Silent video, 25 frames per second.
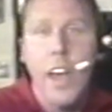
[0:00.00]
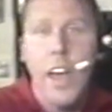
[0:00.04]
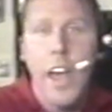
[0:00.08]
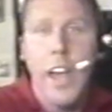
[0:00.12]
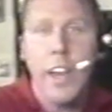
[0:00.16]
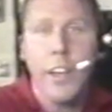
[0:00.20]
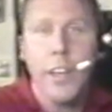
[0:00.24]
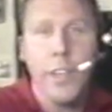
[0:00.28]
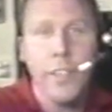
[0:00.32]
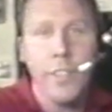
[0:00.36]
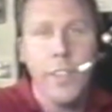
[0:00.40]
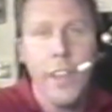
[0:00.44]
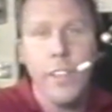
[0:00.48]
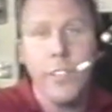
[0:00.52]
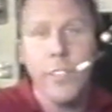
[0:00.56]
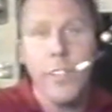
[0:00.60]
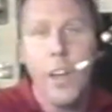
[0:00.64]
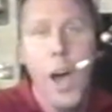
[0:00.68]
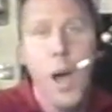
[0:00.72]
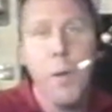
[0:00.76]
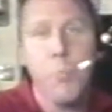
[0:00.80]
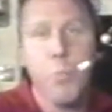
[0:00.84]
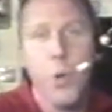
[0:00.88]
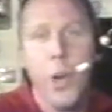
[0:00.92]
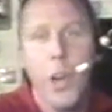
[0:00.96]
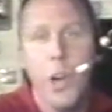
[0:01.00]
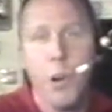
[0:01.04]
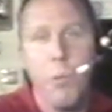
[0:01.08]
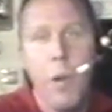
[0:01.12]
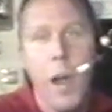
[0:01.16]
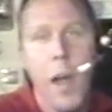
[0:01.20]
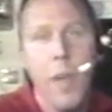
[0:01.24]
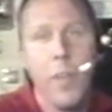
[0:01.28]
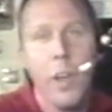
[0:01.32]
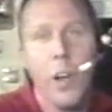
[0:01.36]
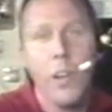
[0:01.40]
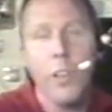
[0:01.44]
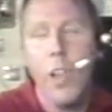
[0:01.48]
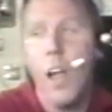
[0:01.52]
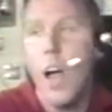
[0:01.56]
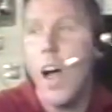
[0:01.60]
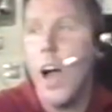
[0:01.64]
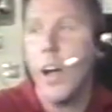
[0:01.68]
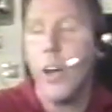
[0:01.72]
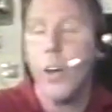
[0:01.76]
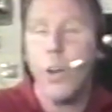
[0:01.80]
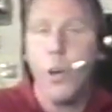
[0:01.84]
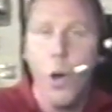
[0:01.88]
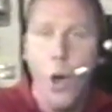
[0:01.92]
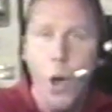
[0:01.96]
and can thus operate around the clock